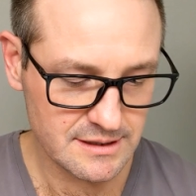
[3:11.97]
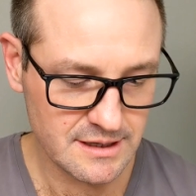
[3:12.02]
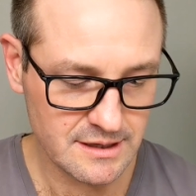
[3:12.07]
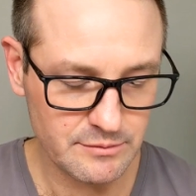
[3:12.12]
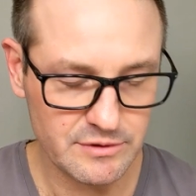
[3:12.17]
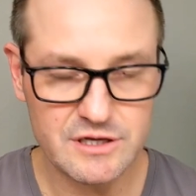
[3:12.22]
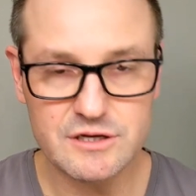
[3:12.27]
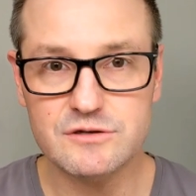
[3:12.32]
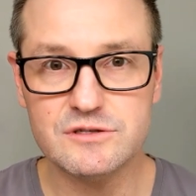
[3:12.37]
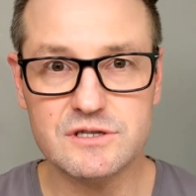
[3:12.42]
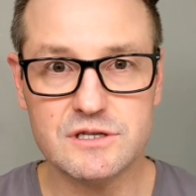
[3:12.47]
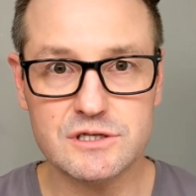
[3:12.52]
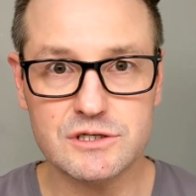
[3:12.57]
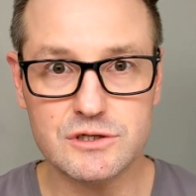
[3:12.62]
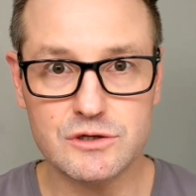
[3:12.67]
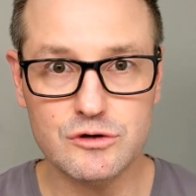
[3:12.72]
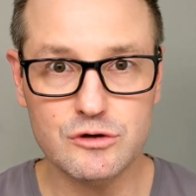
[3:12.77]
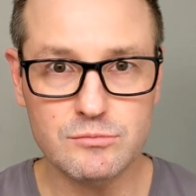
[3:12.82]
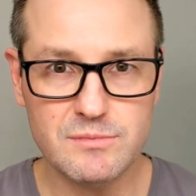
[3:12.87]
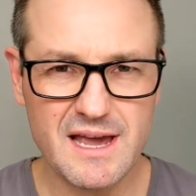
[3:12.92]
Uh, we used the
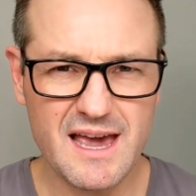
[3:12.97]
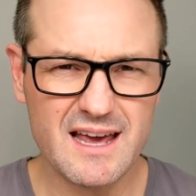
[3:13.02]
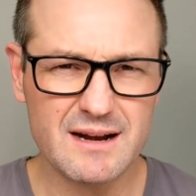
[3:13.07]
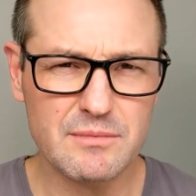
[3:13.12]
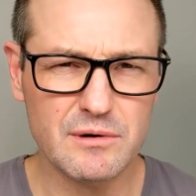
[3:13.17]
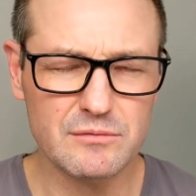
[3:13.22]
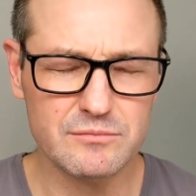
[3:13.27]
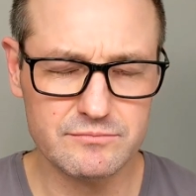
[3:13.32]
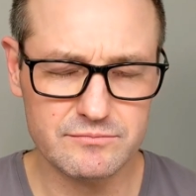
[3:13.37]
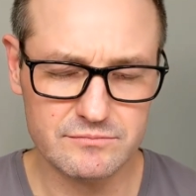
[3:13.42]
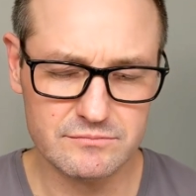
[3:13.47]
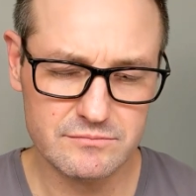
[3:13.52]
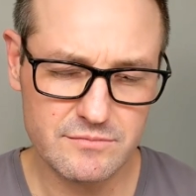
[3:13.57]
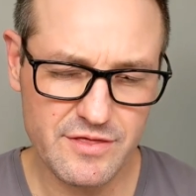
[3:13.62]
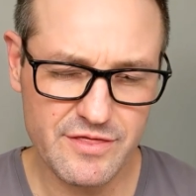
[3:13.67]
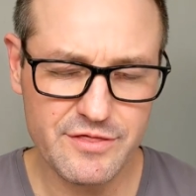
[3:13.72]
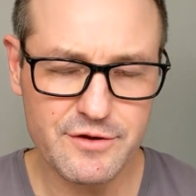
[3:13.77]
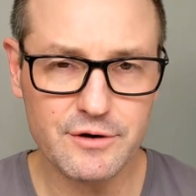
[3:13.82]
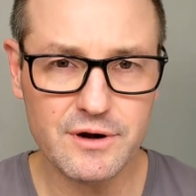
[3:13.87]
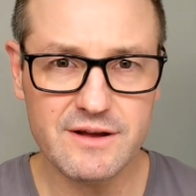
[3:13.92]
Zoom. We had about
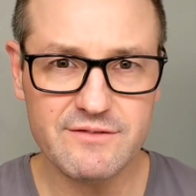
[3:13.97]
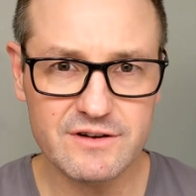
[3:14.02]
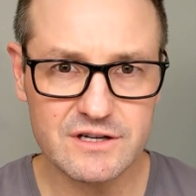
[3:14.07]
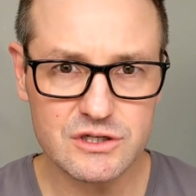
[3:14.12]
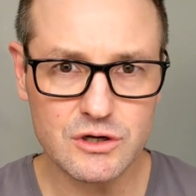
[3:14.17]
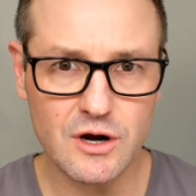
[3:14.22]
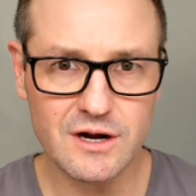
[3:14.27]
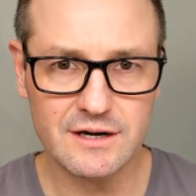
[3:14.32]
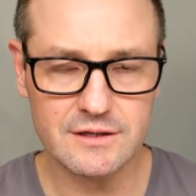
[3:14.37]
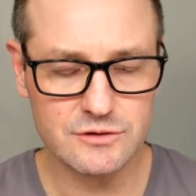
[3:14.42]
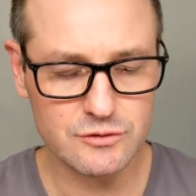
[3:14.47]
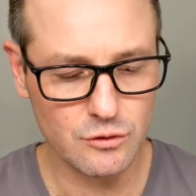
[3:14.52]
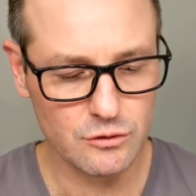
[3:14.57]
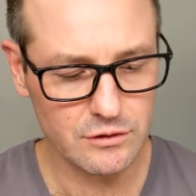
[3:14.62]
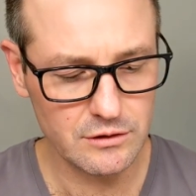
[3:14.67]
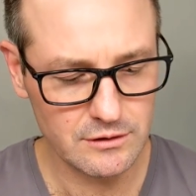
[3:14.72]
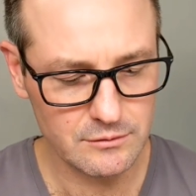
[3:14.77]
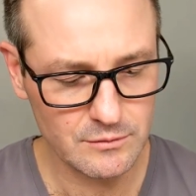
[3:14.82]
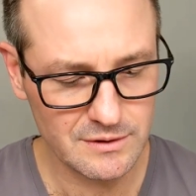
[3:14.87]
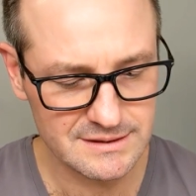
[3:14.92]
30 of us on the
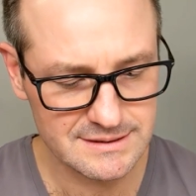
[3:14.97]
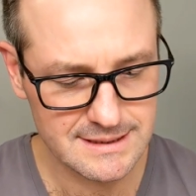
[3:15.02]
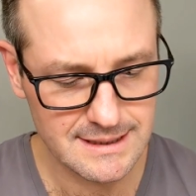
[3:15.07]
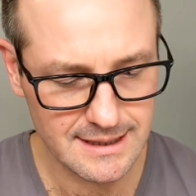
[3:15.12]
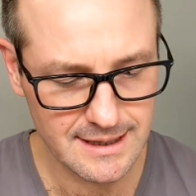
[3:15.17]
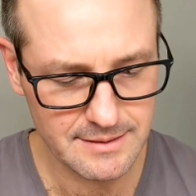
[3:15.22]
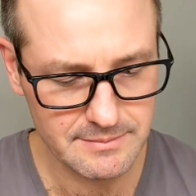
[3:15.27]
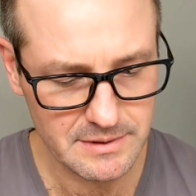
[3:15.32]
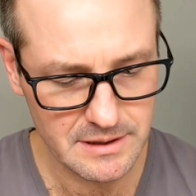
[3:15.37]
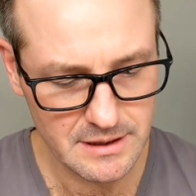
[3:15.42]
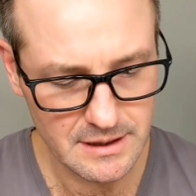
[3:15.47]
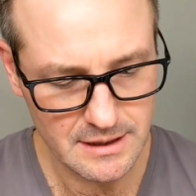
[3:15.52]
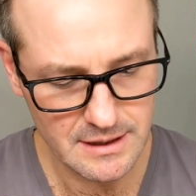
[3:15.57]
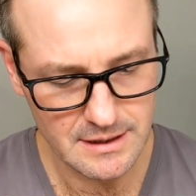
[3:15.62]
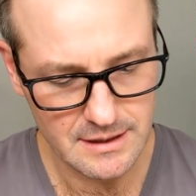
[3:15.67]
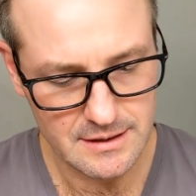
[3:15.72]
total at one time.